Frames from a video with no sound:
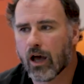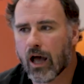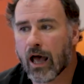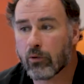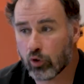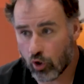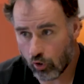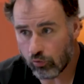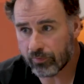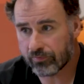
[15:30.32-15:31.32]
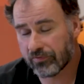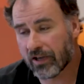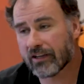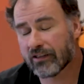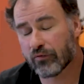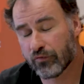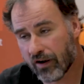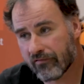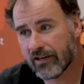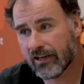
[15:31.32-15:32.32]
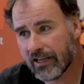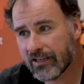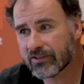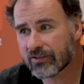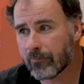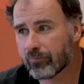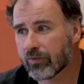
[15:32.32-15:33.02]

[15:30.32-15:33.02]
I would hope that at the very least